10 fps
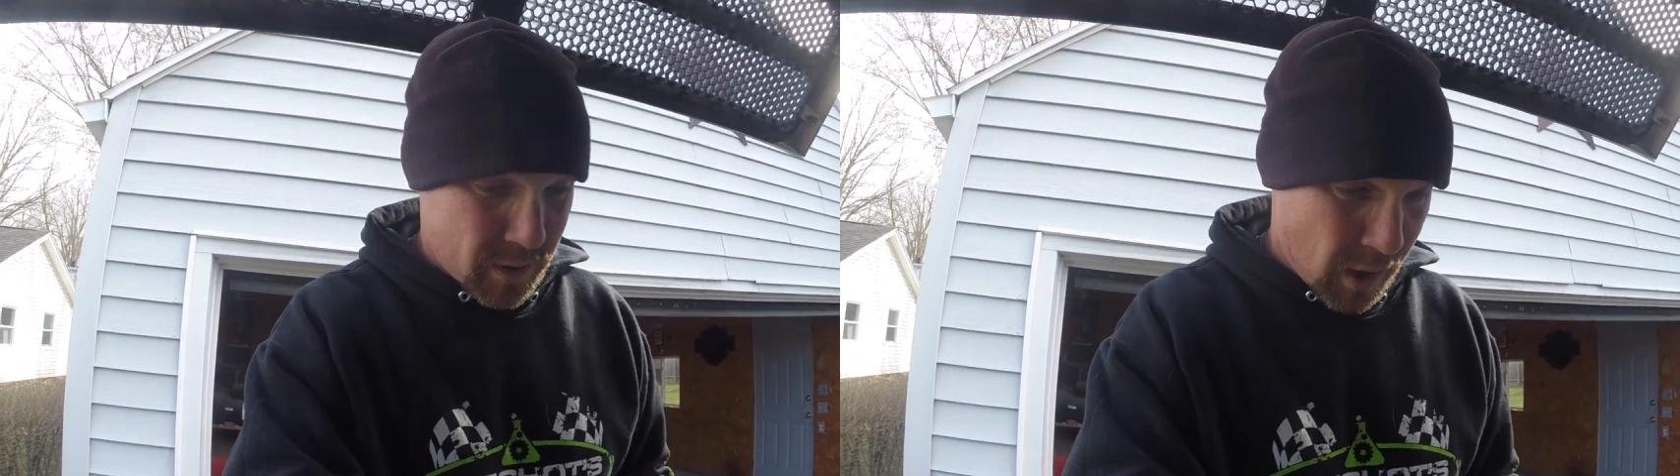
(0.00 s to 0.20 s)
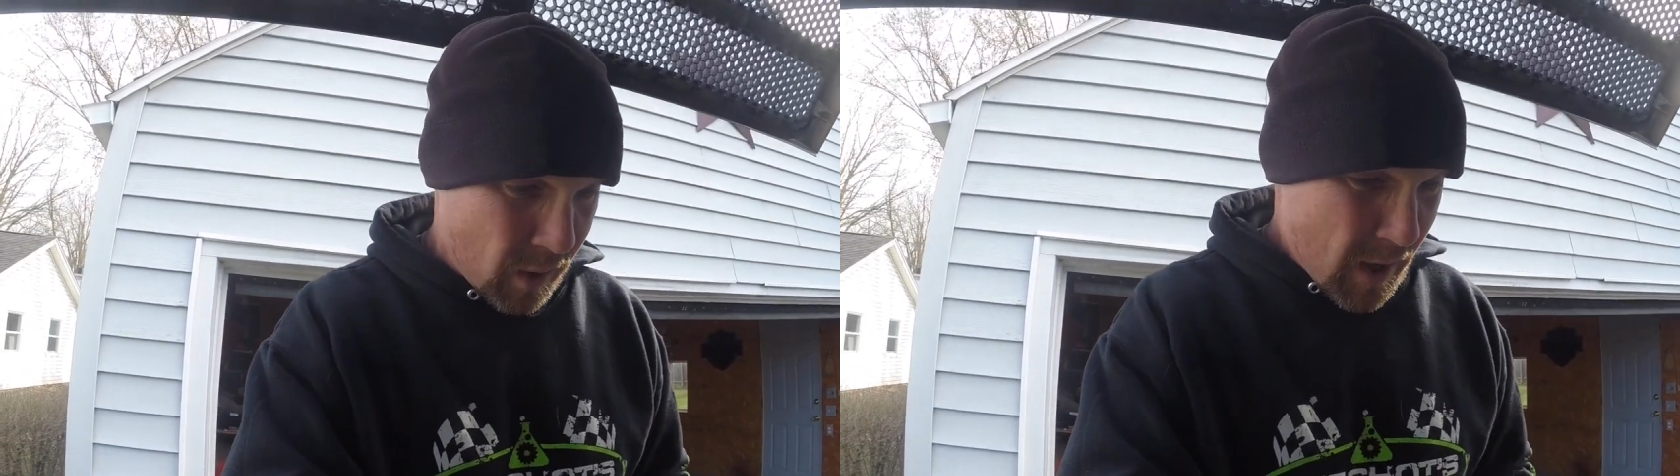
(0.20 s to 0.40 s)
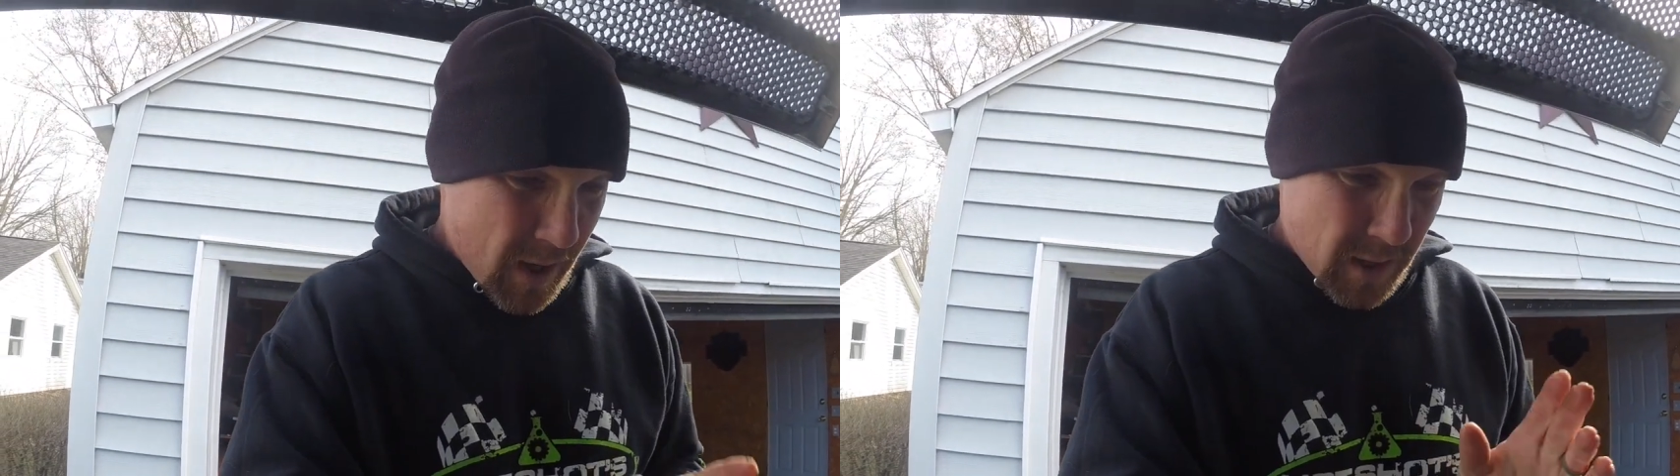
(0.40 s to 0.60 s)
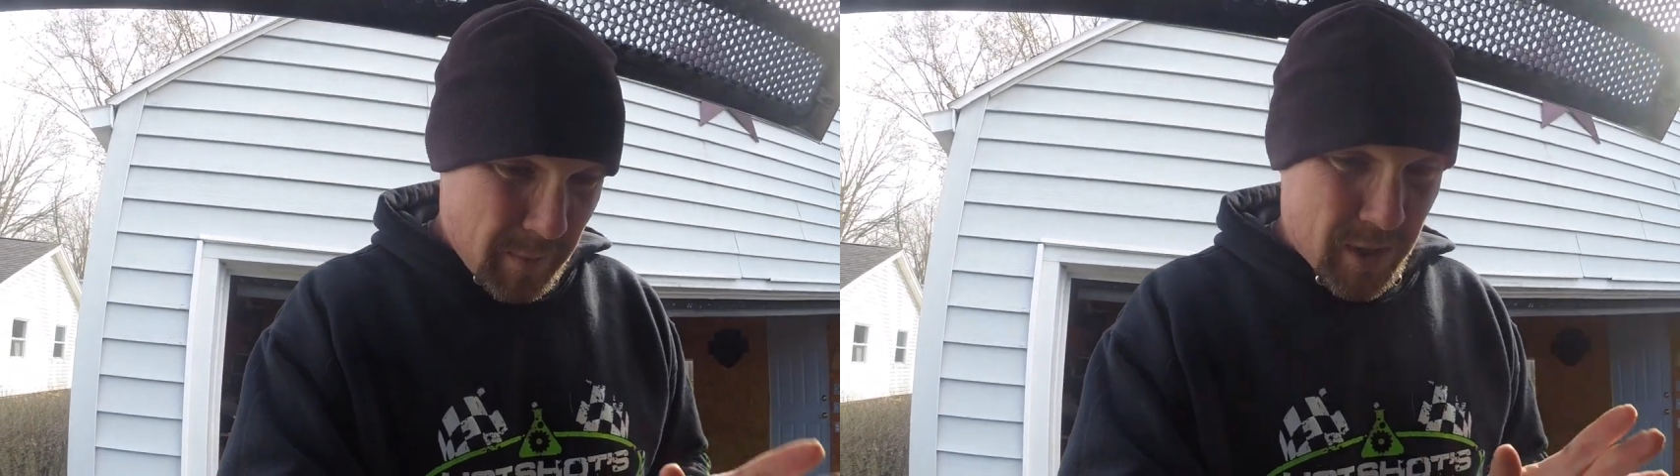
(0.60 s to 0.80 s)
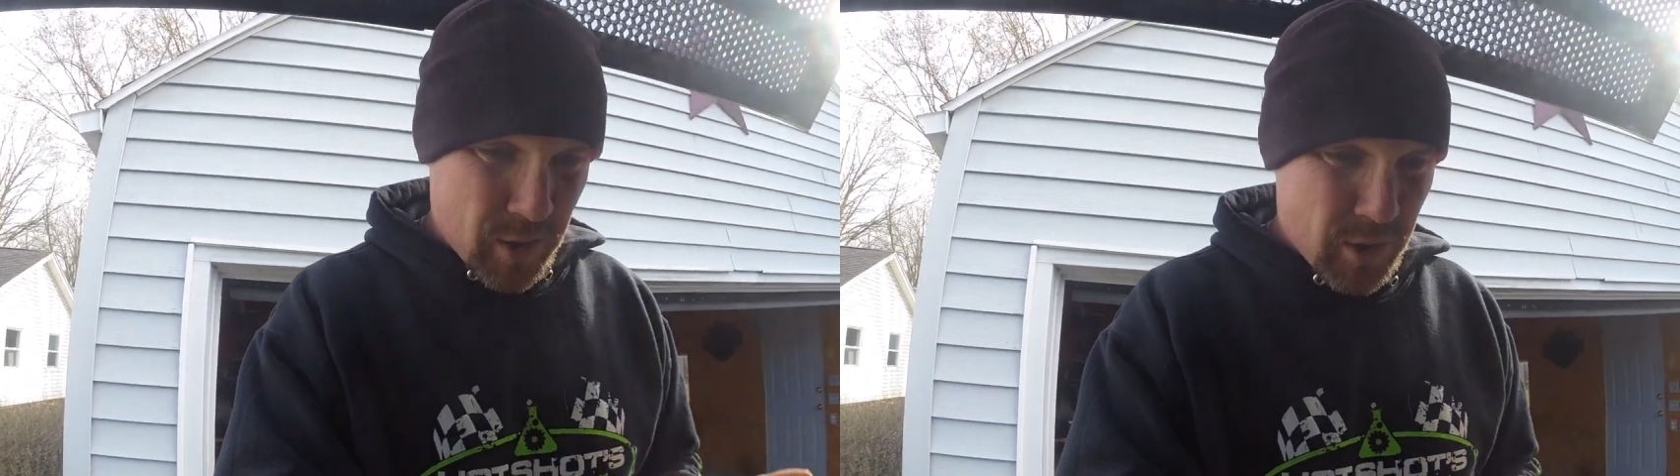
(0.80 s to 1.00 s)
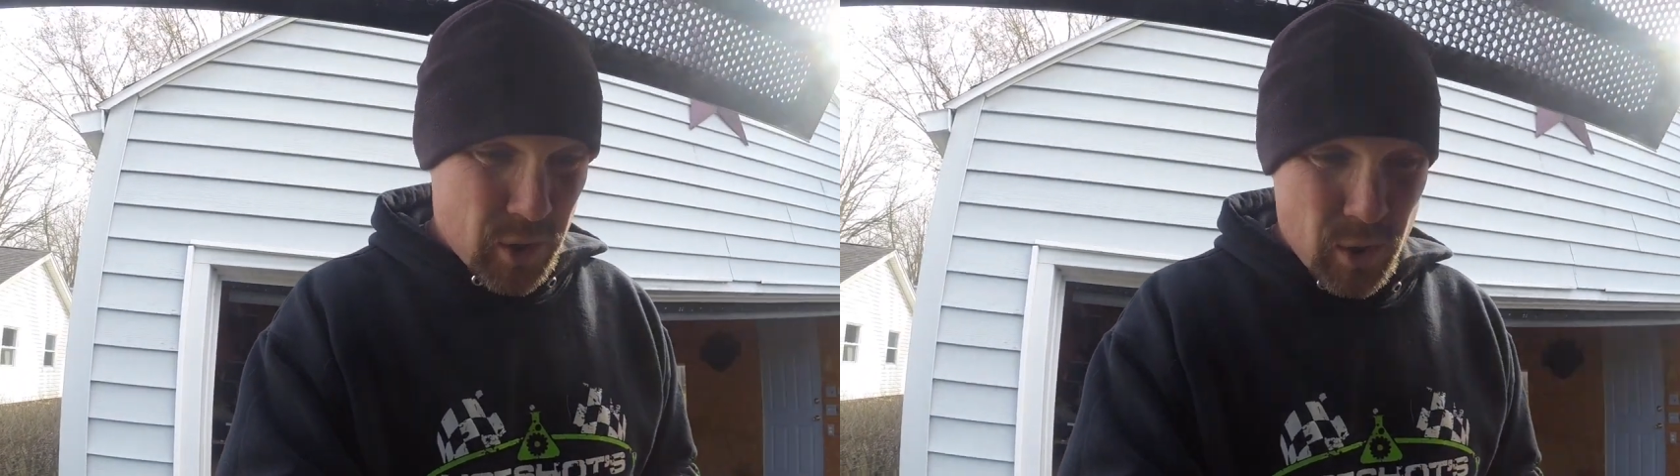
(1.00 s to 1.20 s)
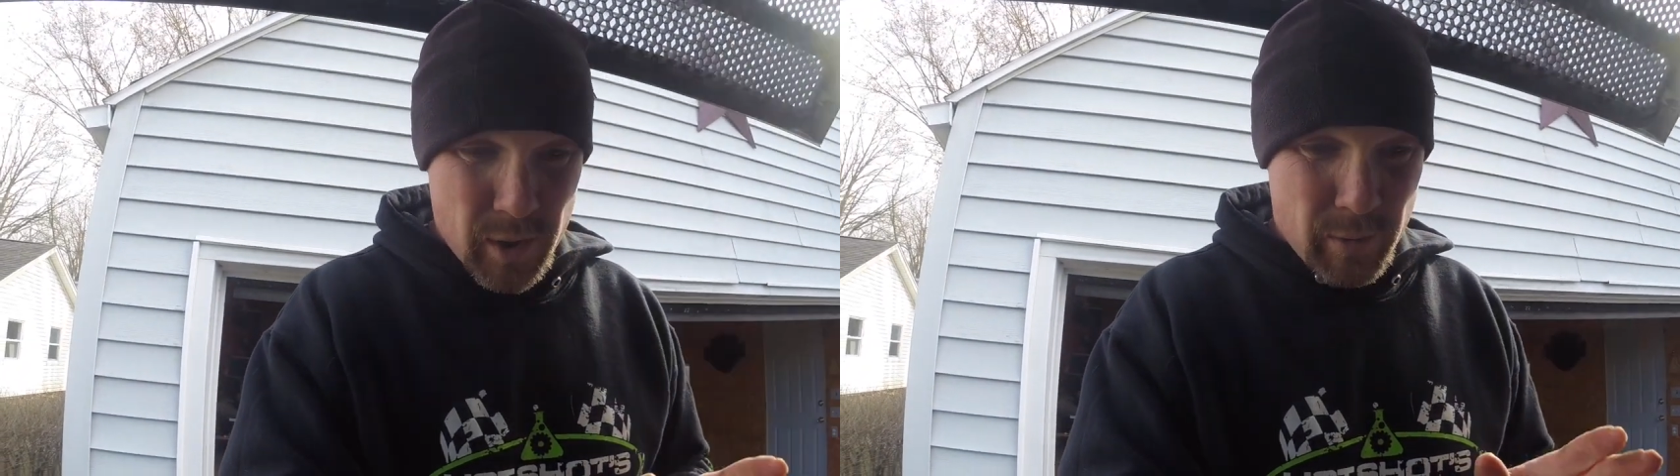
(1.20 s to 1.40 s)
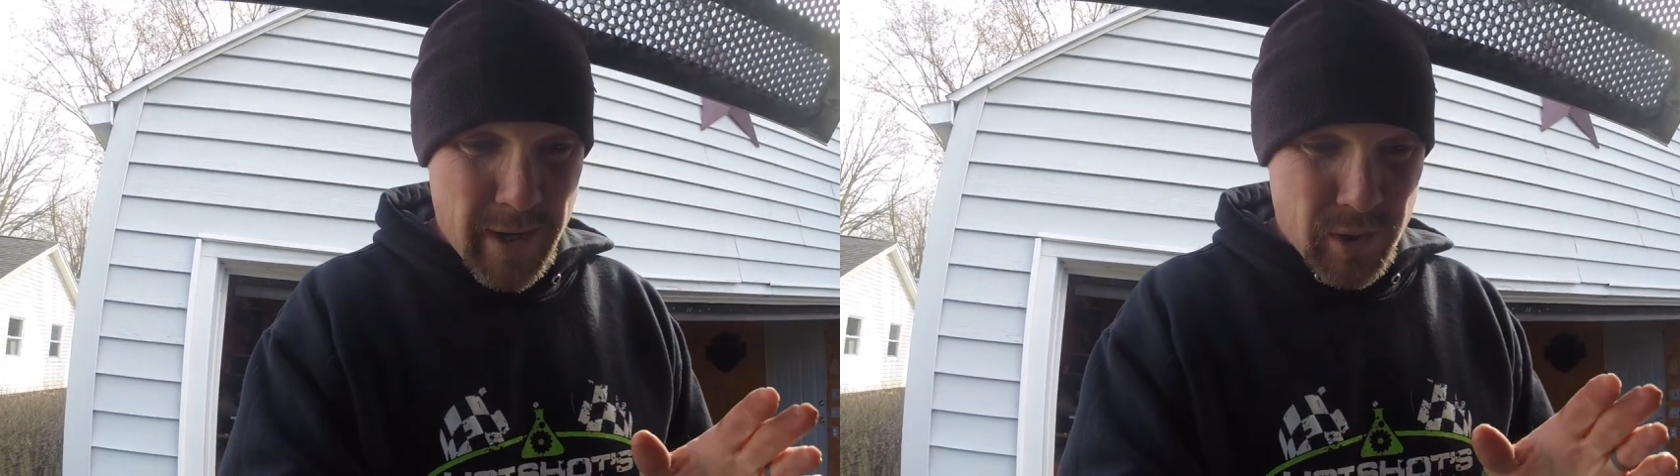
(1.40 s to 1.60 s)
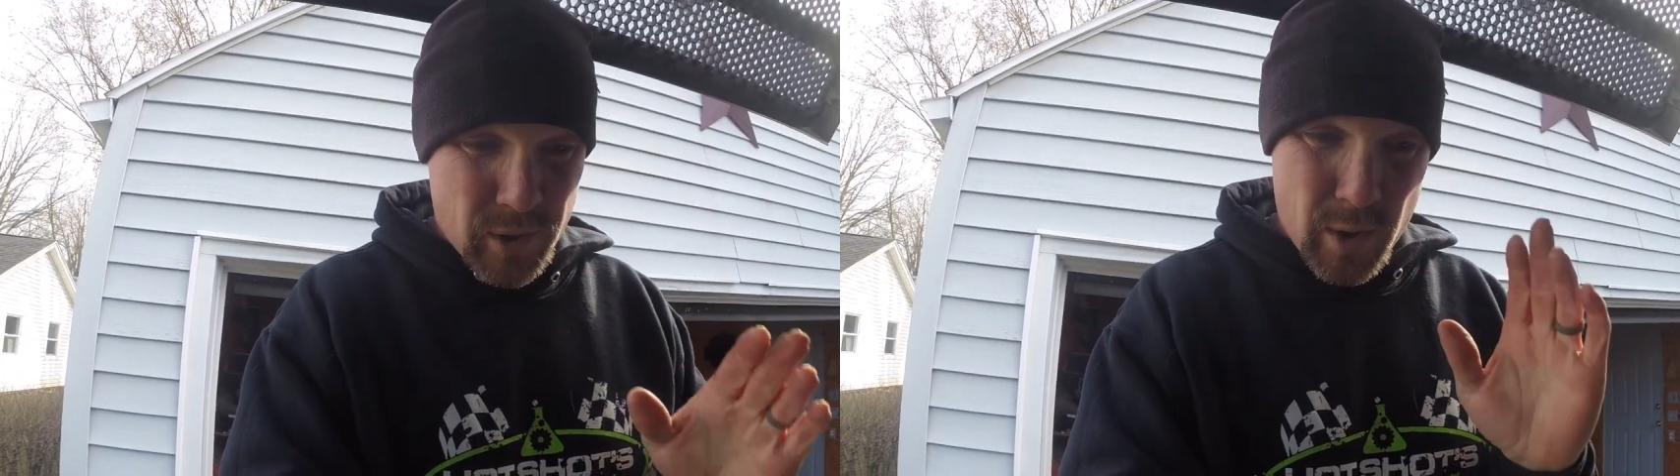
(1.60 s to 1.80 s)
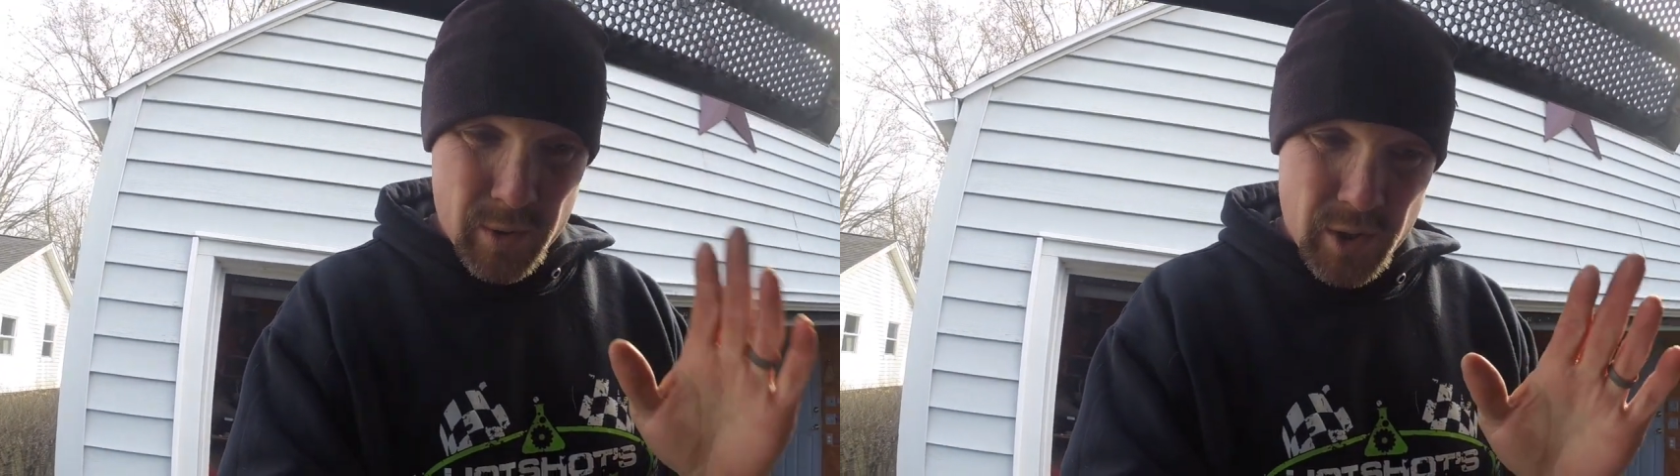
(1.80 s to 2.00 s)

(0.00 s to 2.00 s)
So to make sure that you're on the right stroke